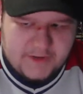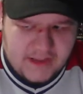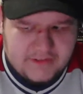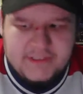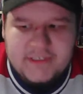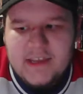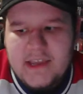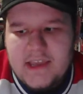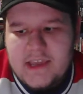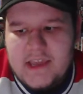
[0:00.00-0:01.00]
else.
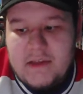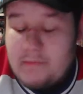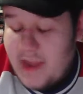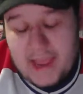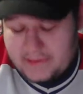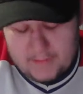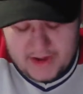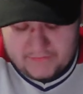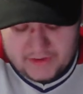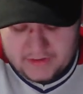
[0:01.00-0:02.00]
But yeah, the main
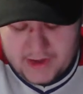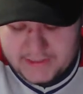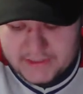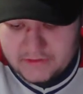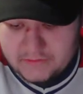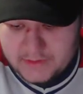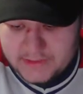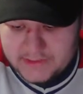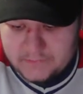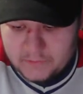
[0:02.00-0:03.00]
event on night two
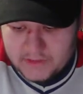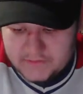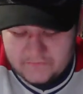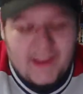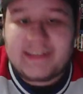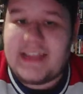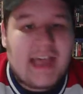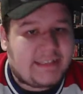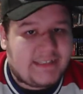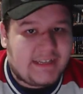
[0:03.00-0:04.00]
was
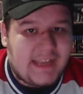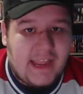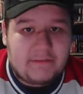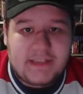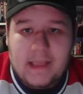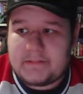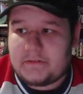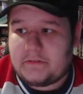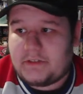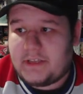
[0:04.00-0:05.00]
fantastic. It was
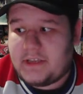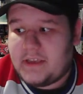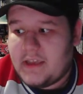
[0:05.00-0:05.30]
absolutely